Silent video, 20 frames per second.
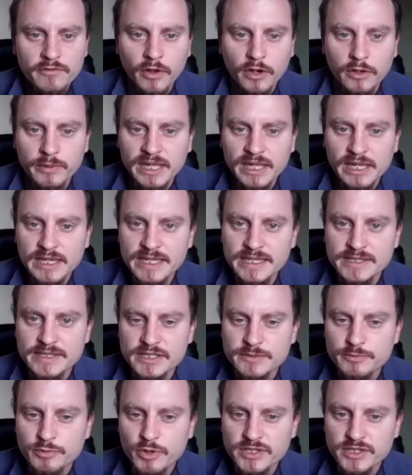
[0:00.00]
Following
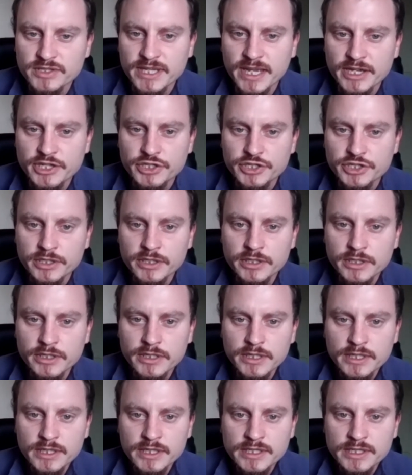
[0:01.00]
Elisa's presentation,
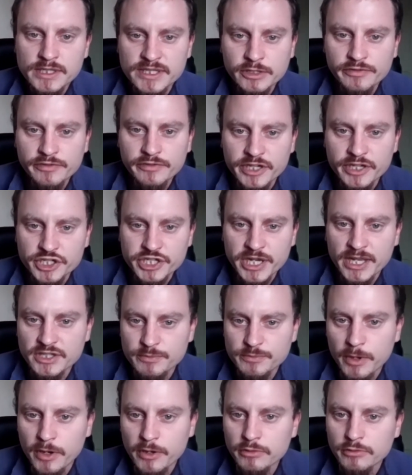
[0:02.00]
Sylvia
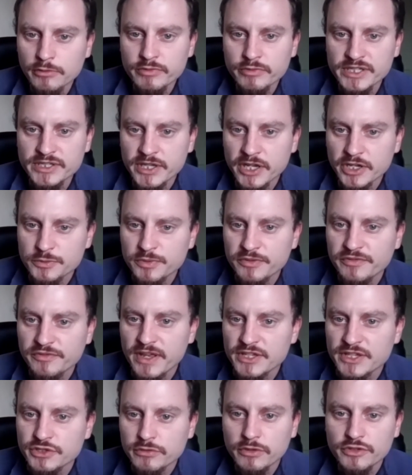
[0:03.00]
Shazbo, Research
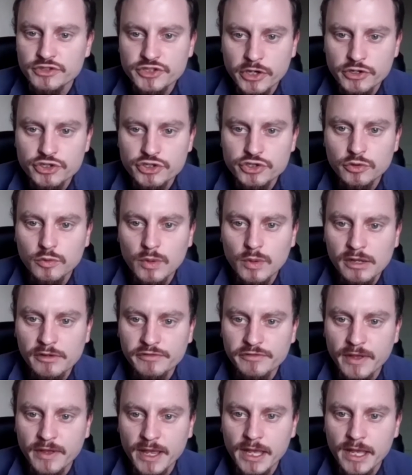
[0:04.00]
Professor on Social
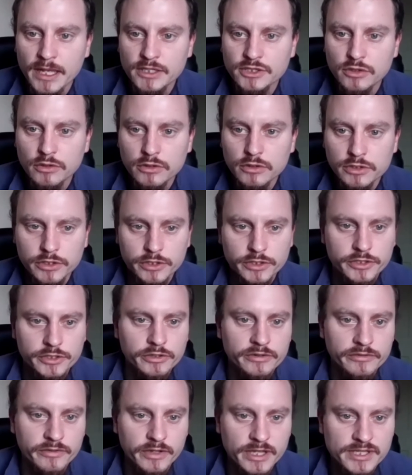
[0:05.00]
Welfare at Dongguk
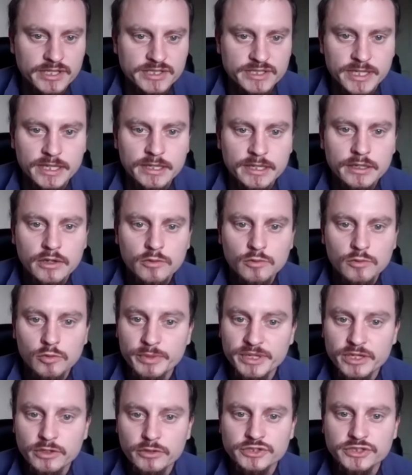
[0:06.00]
University, will
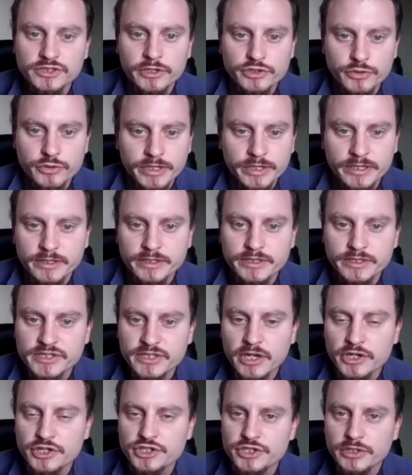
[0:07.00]
be also joining the
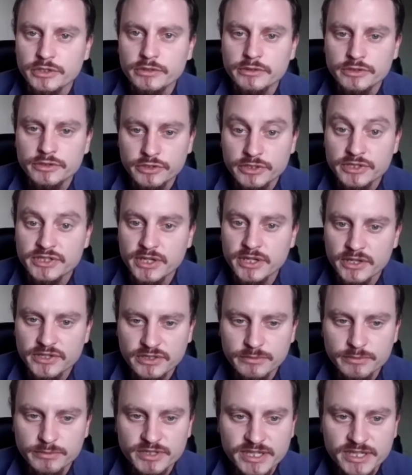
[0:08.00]
discussion to discuss
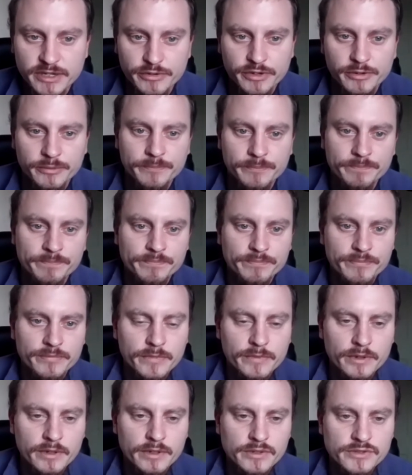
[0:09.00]
the material.
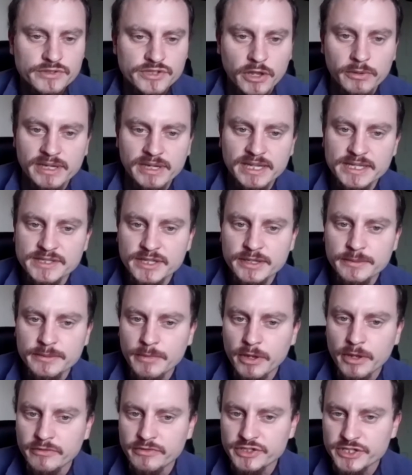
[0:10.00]
So Elisa,
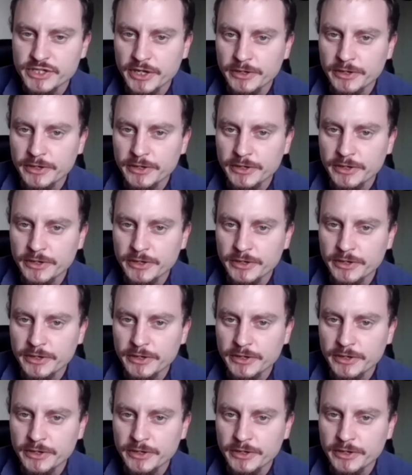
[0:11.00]
over